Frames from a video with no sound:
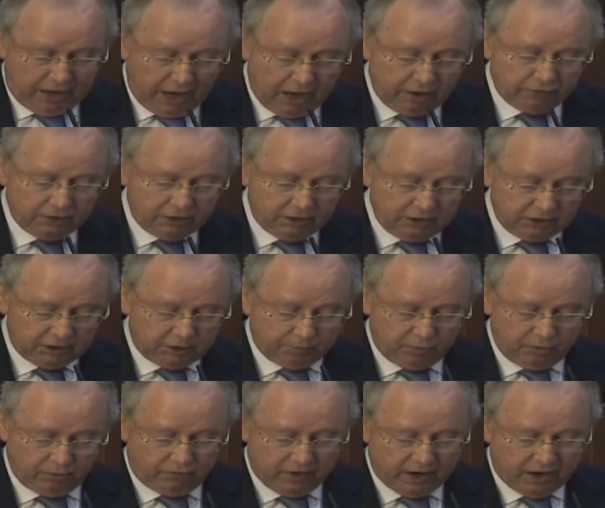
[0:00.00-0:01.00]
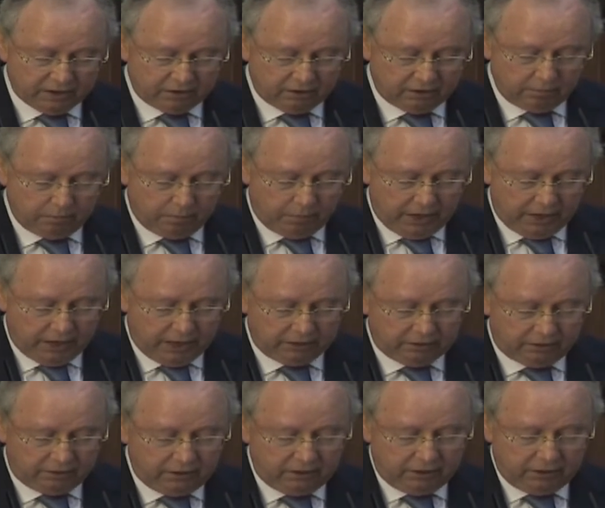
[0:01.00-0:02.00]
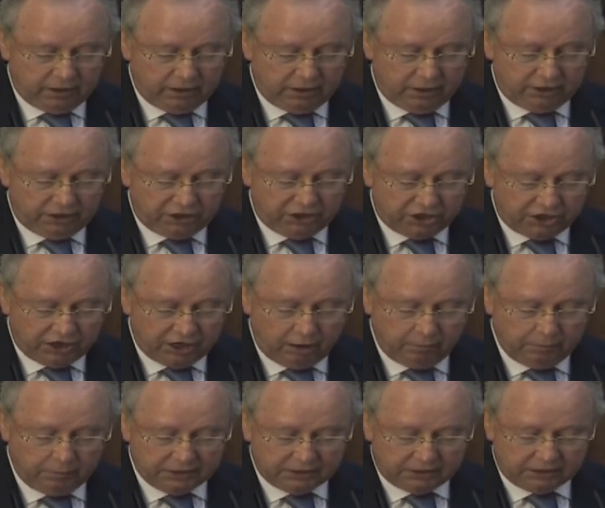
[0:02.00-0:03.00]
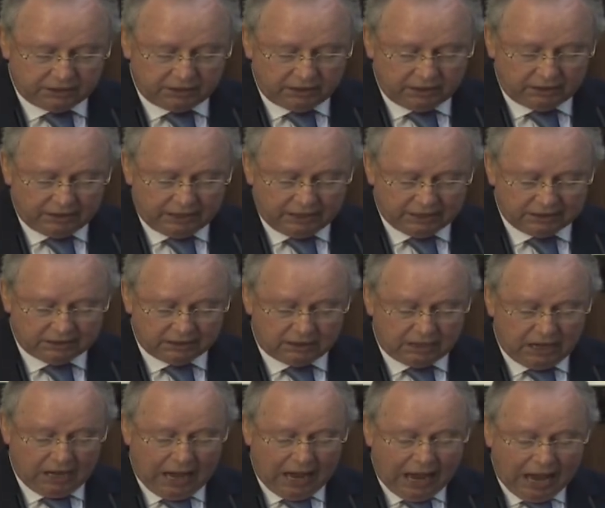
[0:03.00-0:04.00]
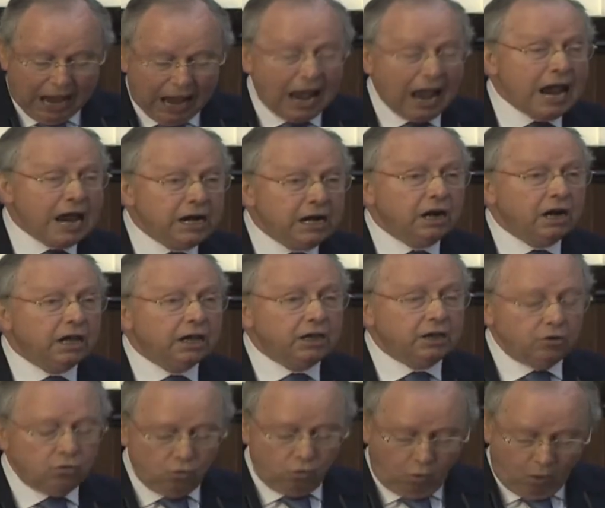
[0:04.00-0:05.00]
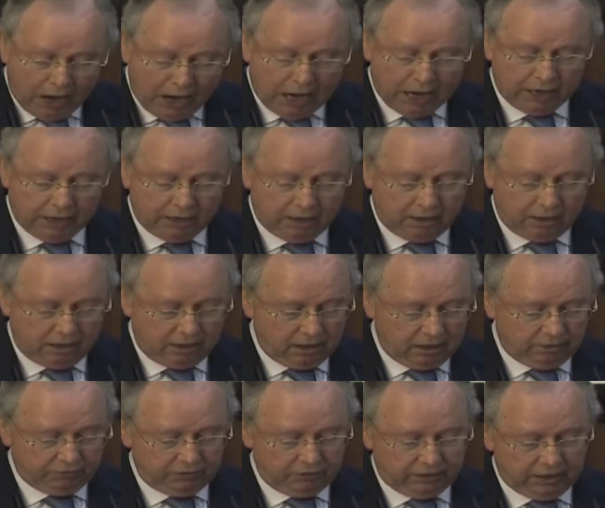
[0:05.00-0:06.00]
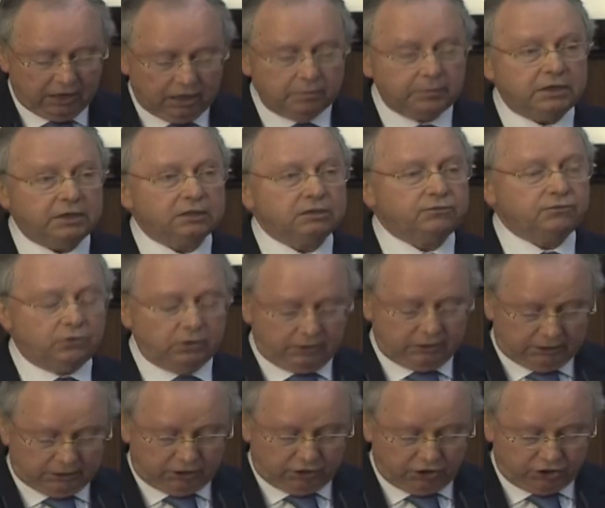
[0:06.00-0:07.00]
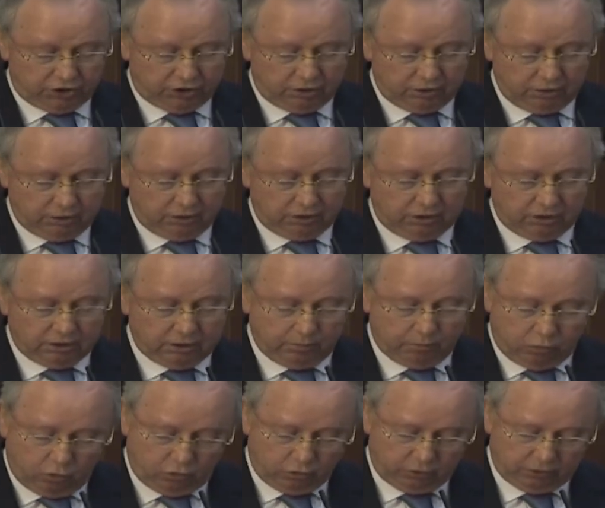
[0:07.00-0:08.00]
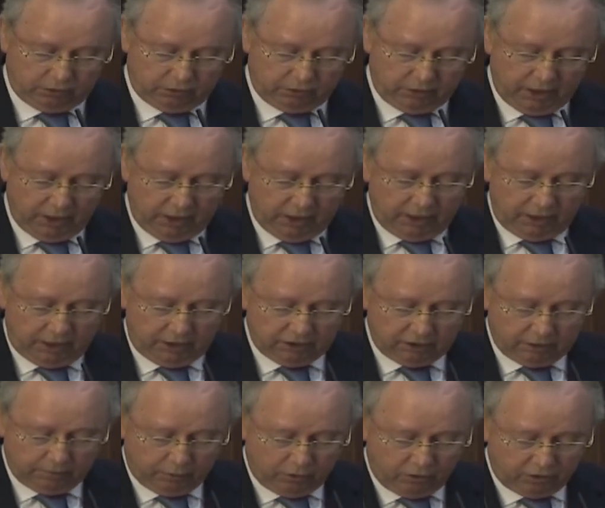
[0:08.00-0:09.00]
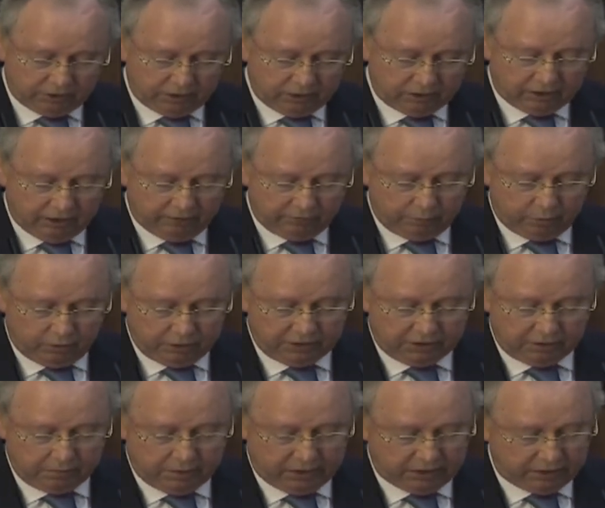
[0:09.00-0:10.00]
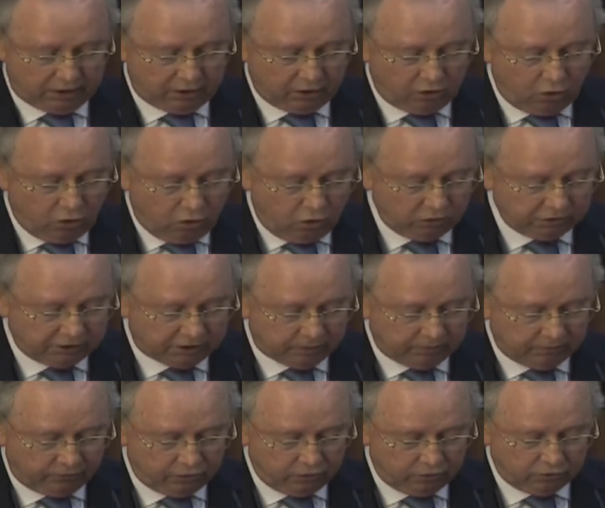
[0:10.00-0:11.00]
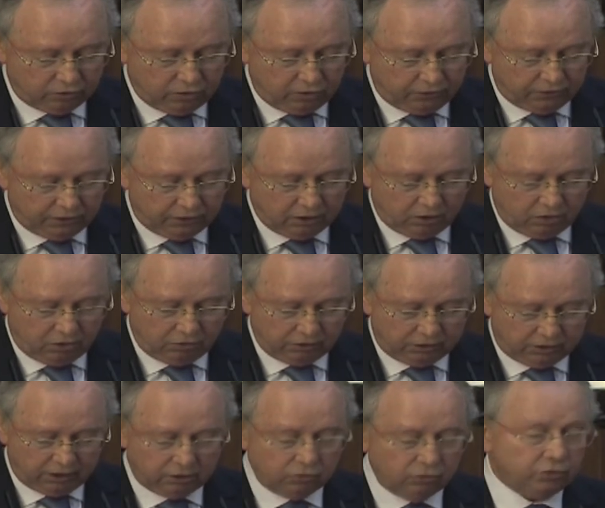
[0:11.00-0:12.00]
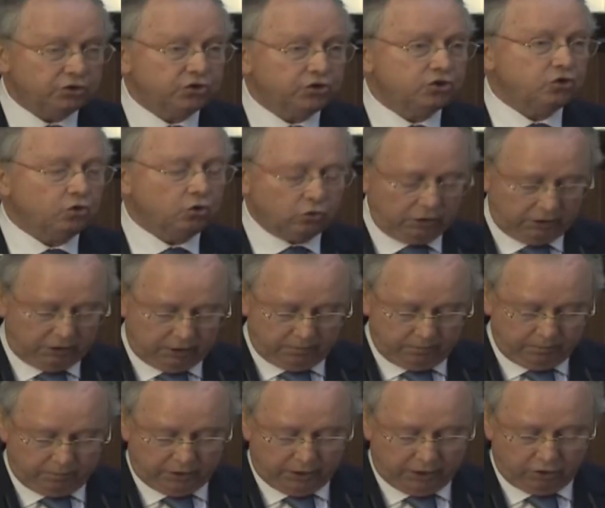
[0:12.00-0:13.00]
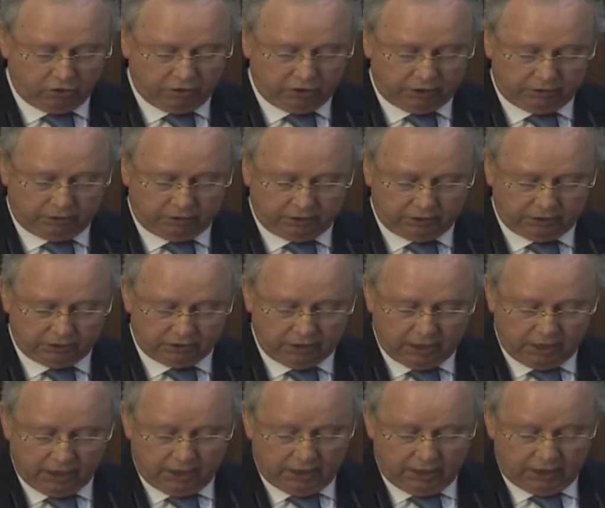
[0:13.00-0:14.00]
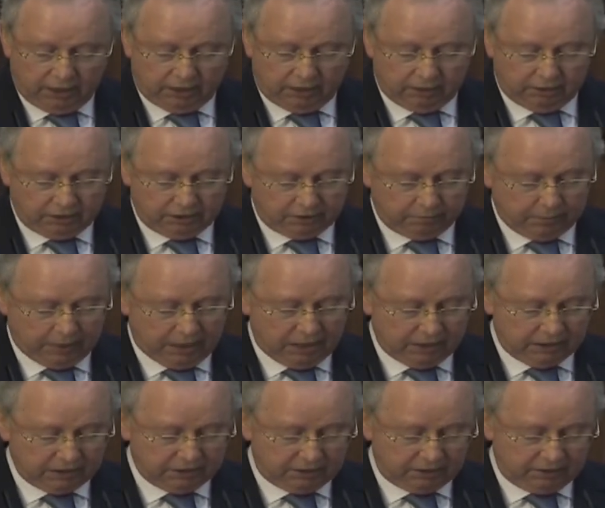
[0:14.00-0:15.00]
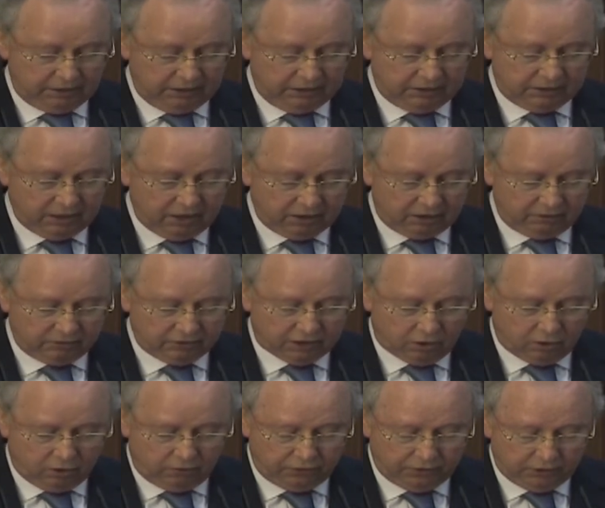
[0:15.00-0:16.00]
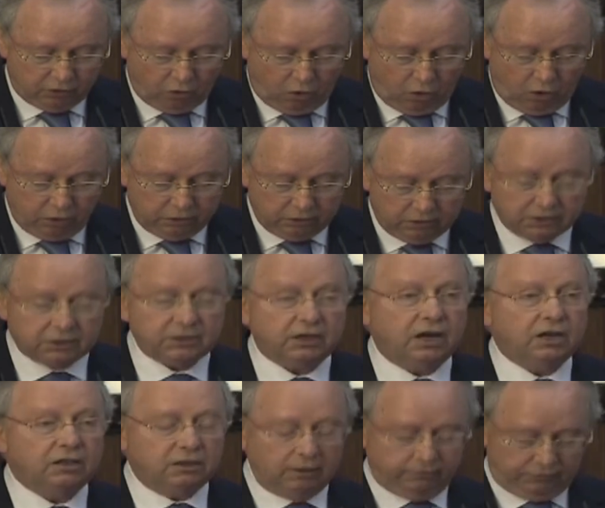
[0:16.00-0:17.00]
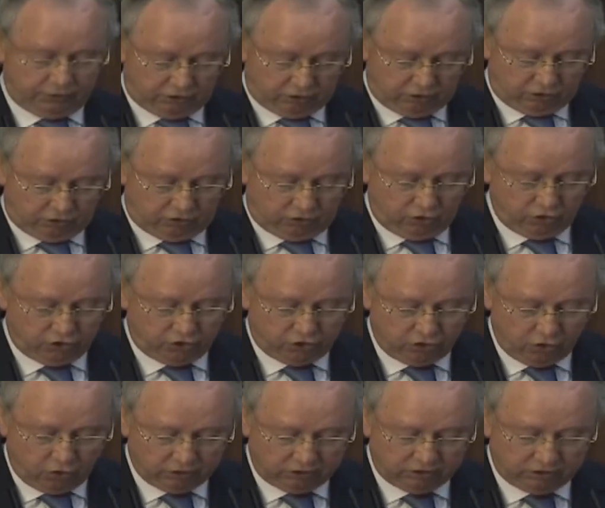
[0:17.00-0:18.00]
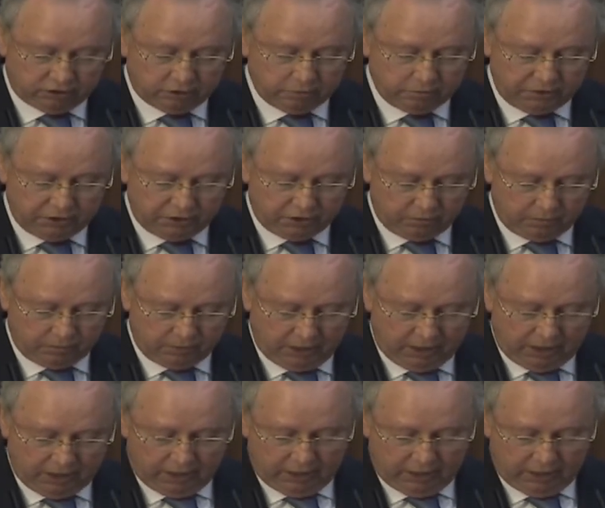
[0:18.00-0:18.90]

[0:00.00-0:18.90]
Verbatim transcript: evidence provided by TA shall be seen as only one of the elements for decision support. In the process of policymaking, long-term views often contend with short-term priorities. In this balance, incentives are often on the side of short-termism